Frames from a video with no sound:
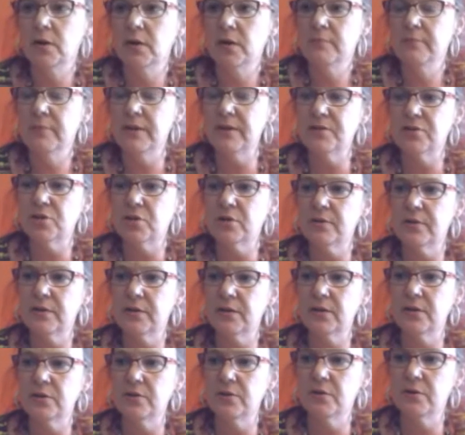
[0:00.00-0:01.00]
Make sure
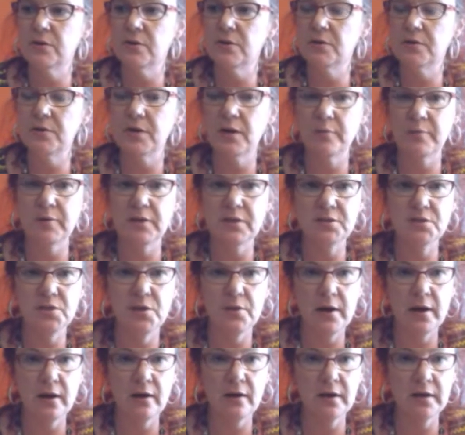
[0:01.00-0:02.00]
that you're not being
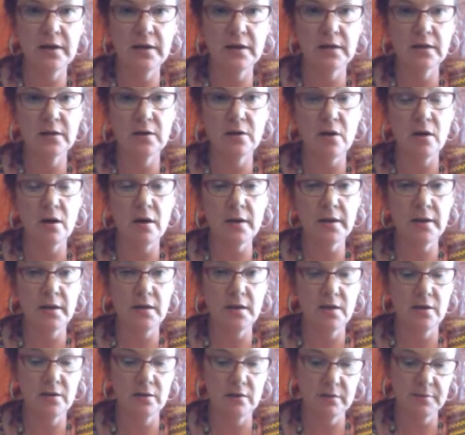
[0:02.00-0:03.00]
too arrogant and cocky
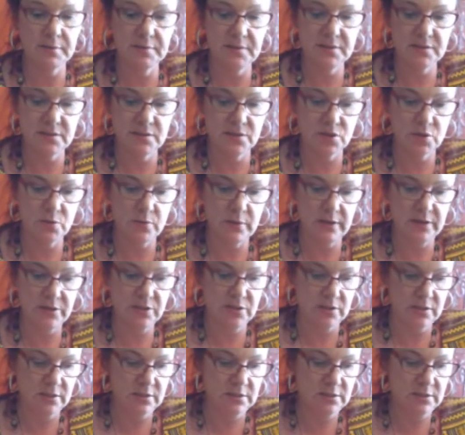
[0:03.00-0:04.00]
here in this situation.